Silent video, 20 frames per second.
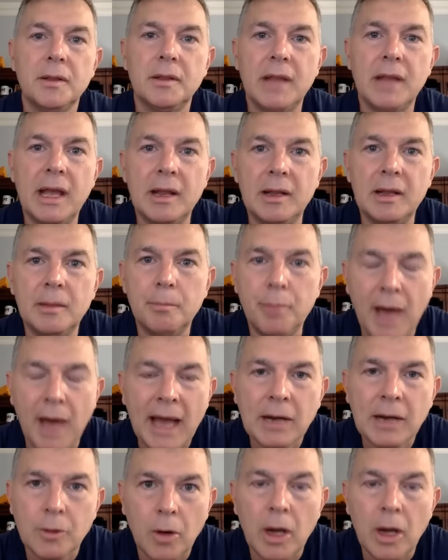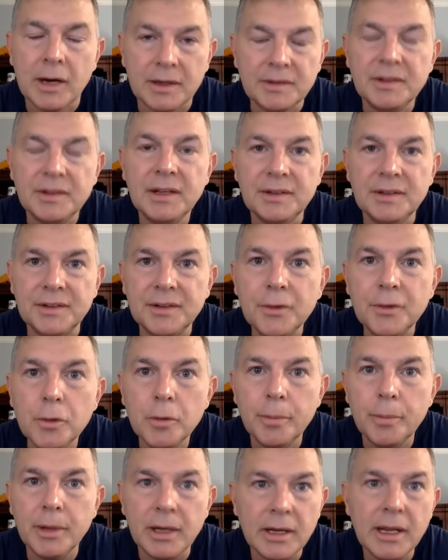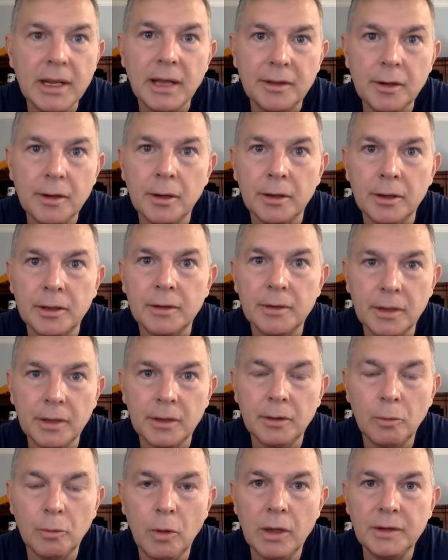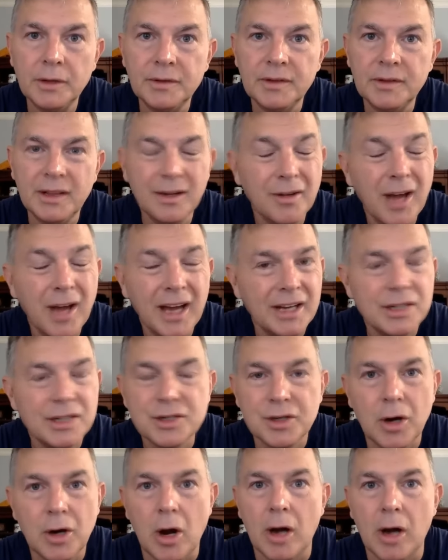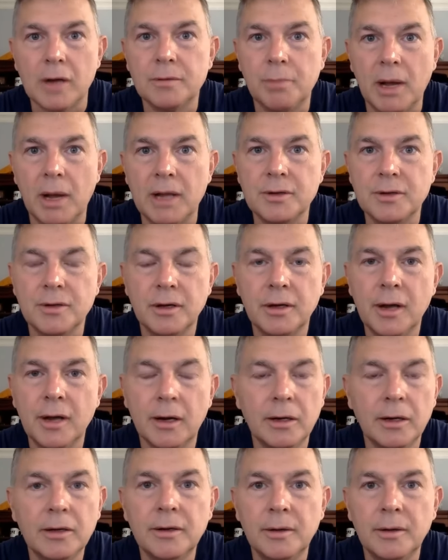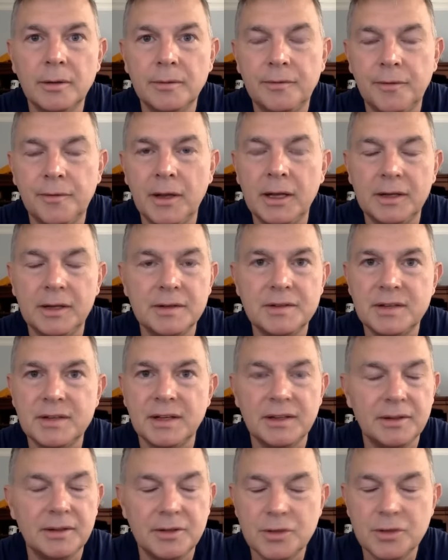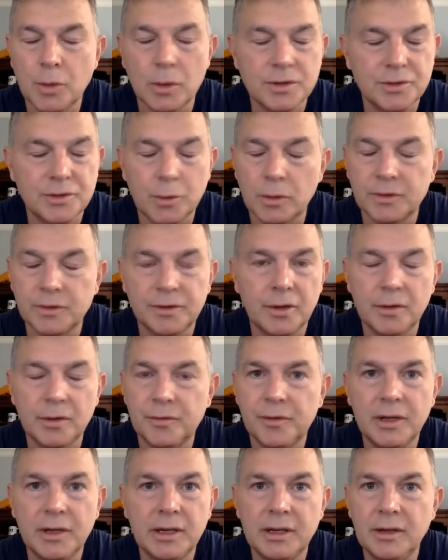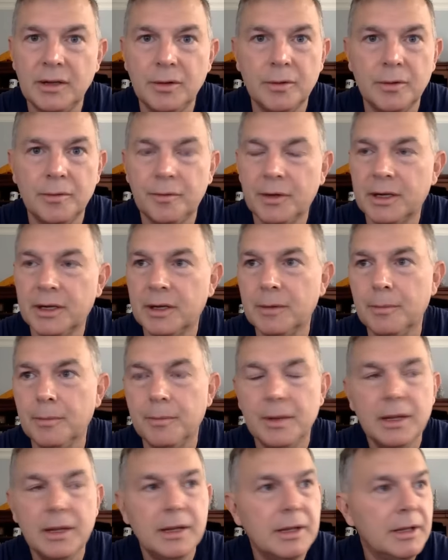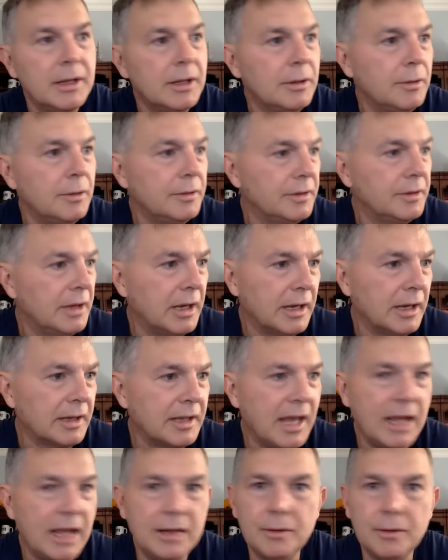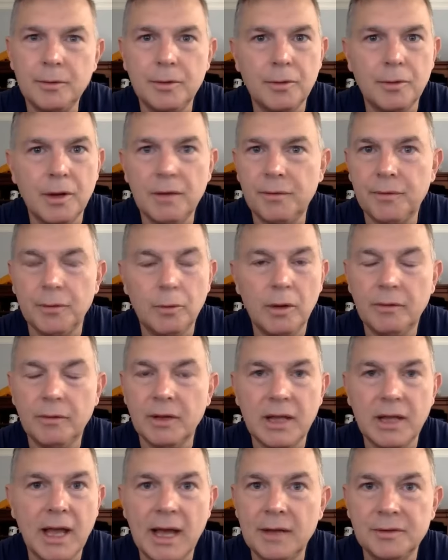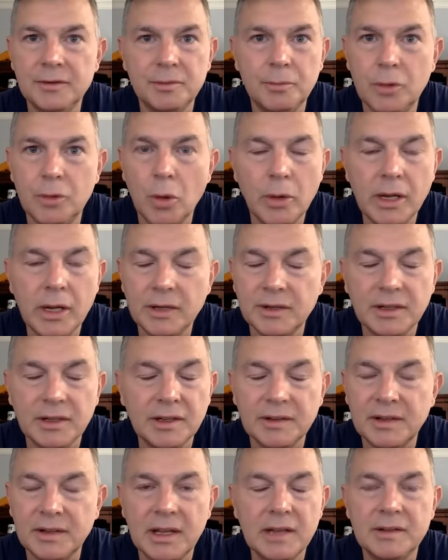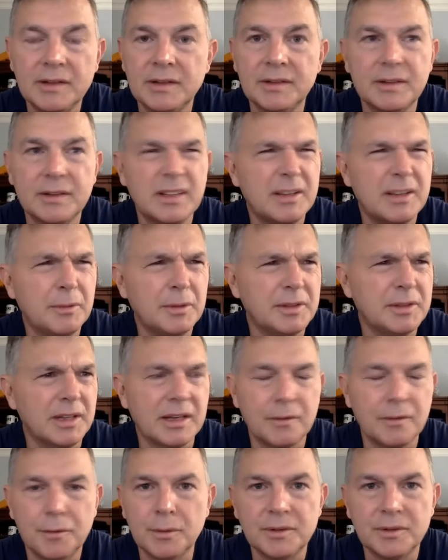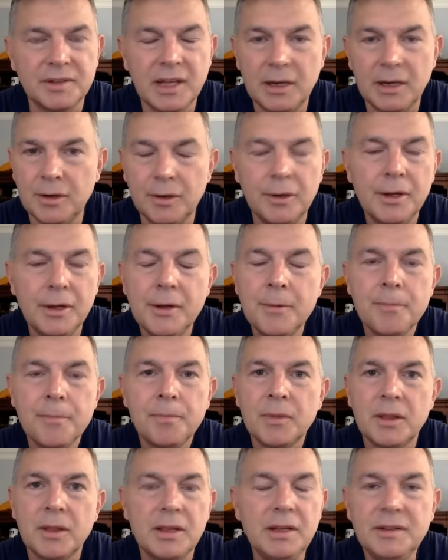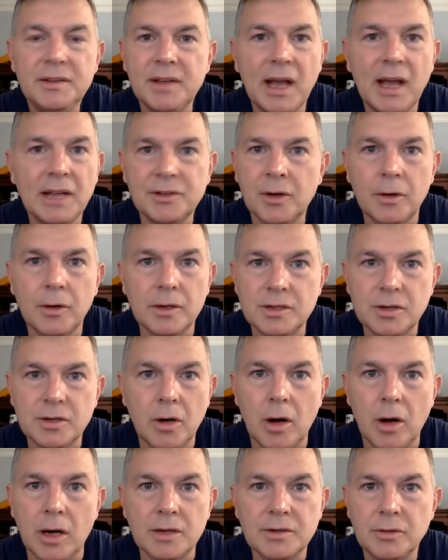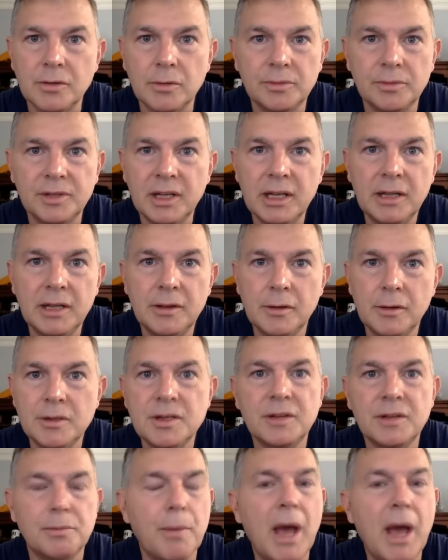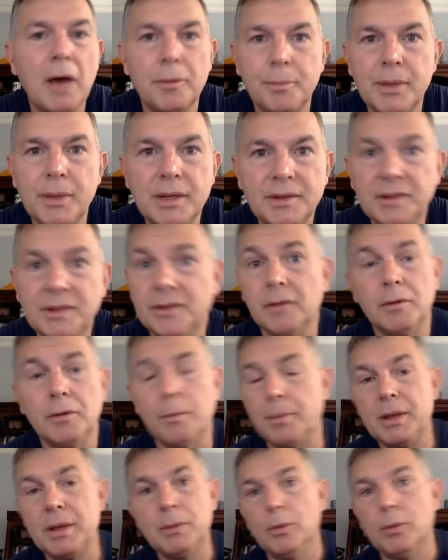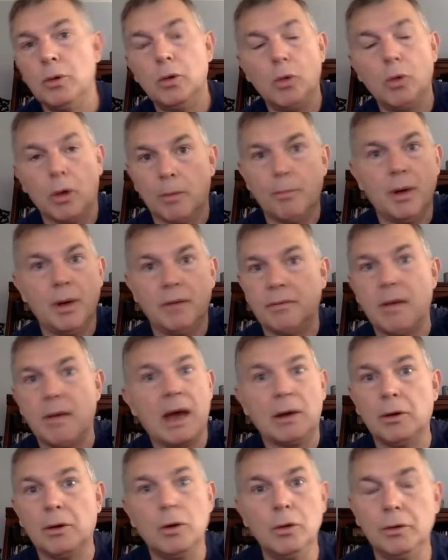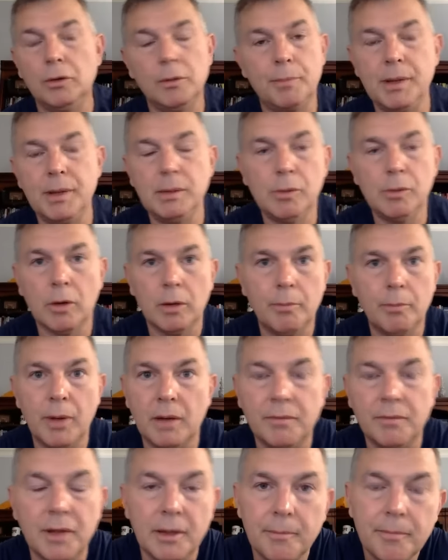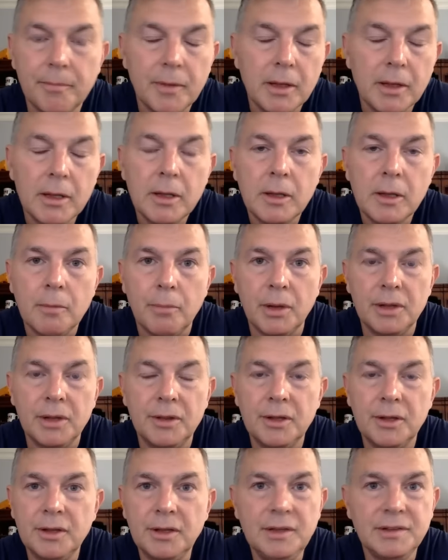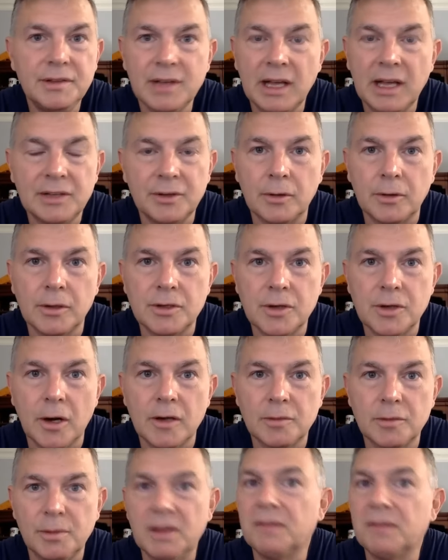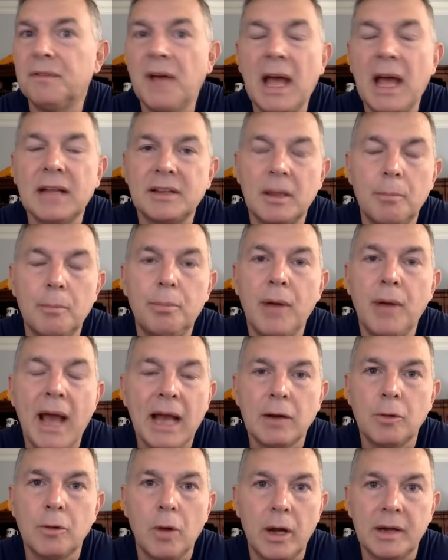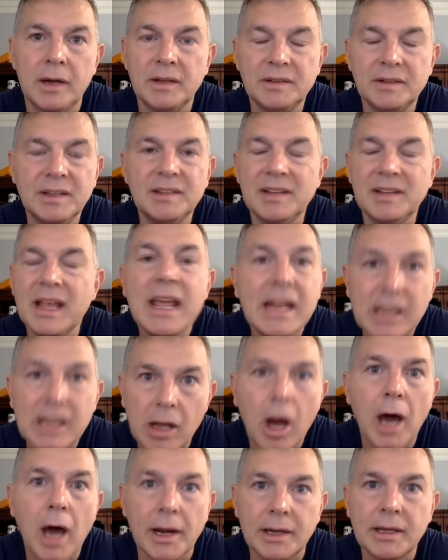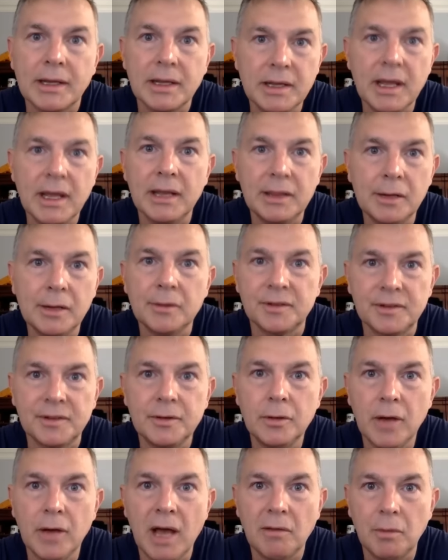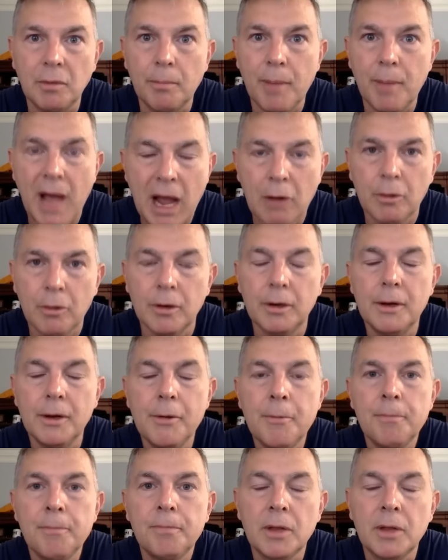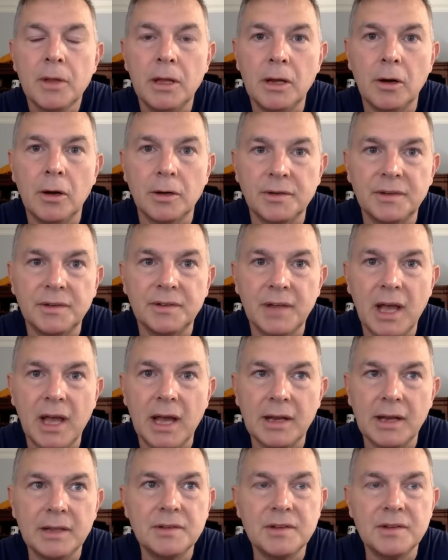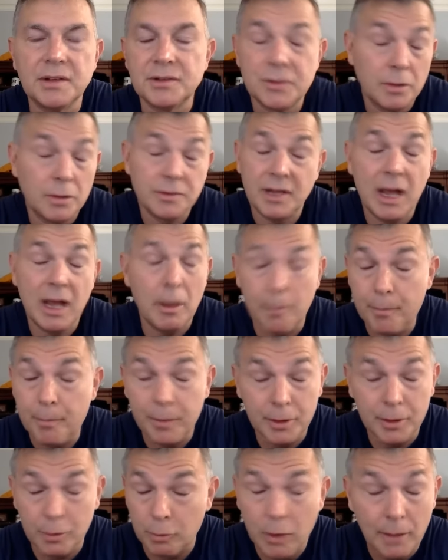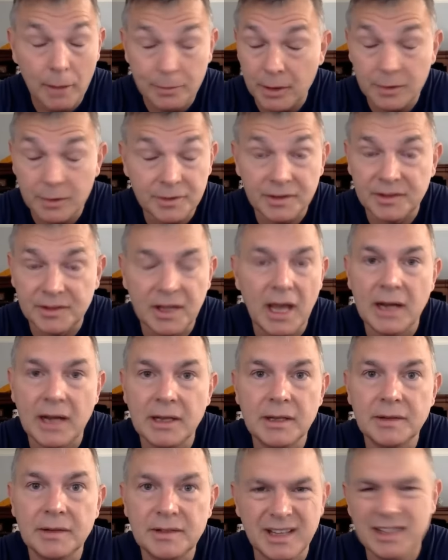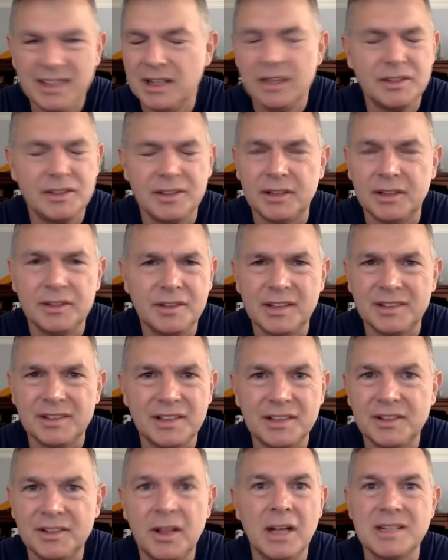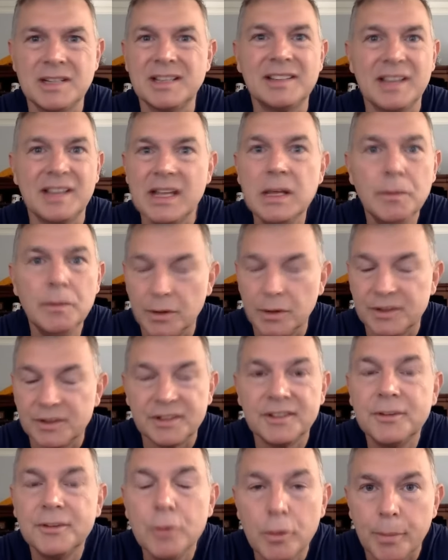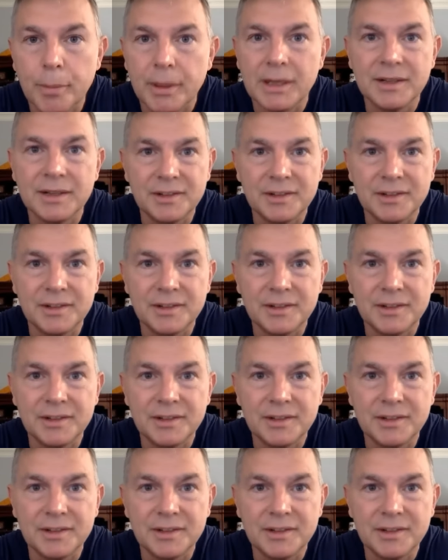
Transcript: that BlackRock is this stupid, and yet they're they're the ones. They're not in charge, mind you. Larry Fink is just, George Soros. Larry Fink, you know, freaking uh, Ken Griffin, whatever the guy who's donated to DeSantis was a gift from Citadel. These guys aren't in charge. You know what I'm saying? They're just mouthpieces of the people who are above them. I don't know who the people are above them. But these guys aren't charged. But the fact that BlackRock is this idiotic and yet they still have a power in our society, it just shows you how corrupt our society is. It's just it's not just evil; it's stupid.